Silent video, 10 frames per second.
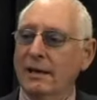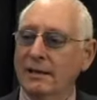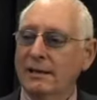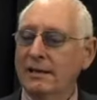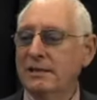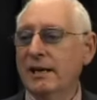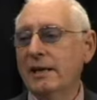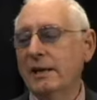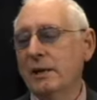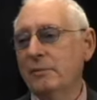now let's
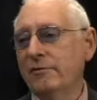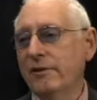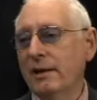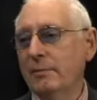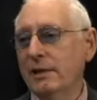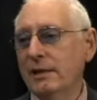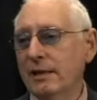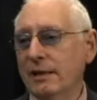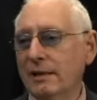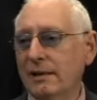say a family,
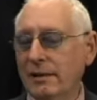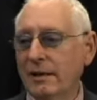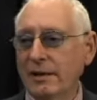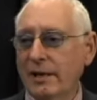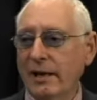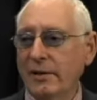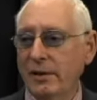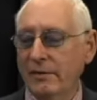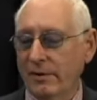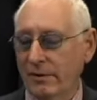here they are,
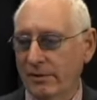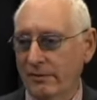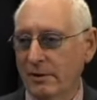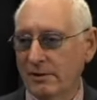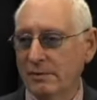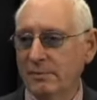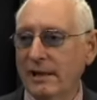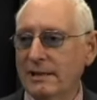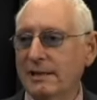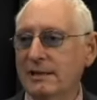they've got some
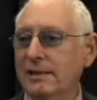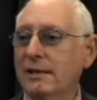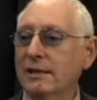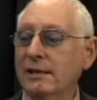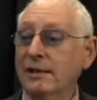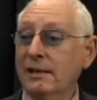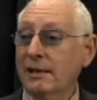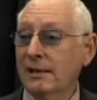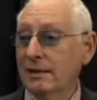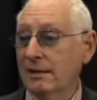debts, and suddenly
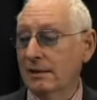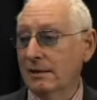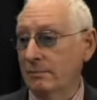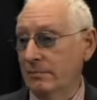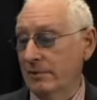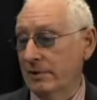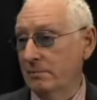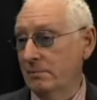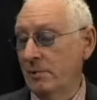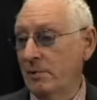
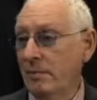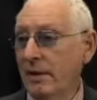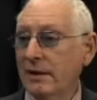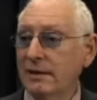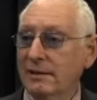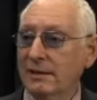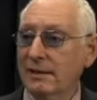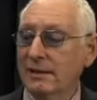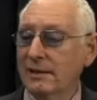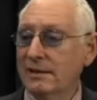the mother
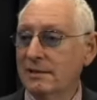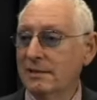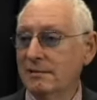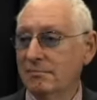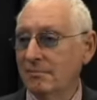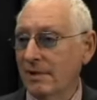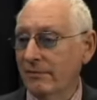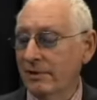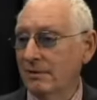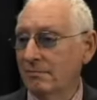is
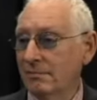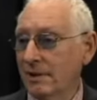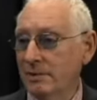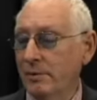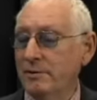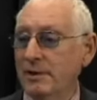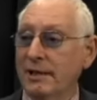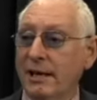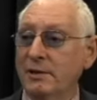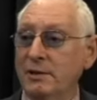experiencing
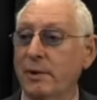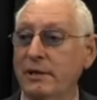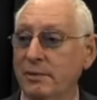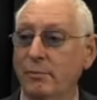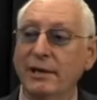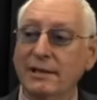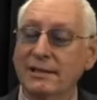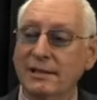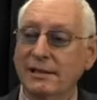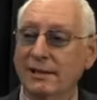an unexpected
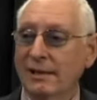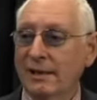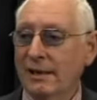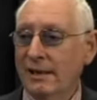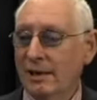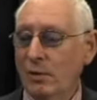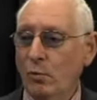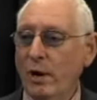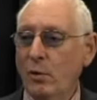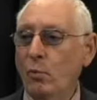pregnancy.
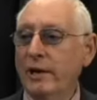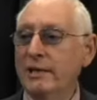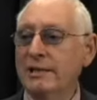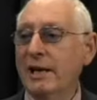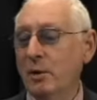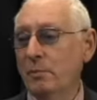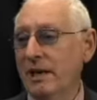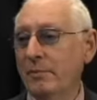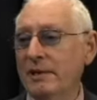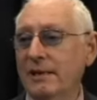Where does the help
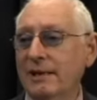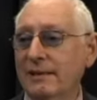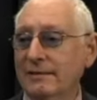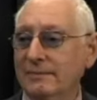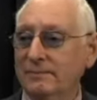come in here?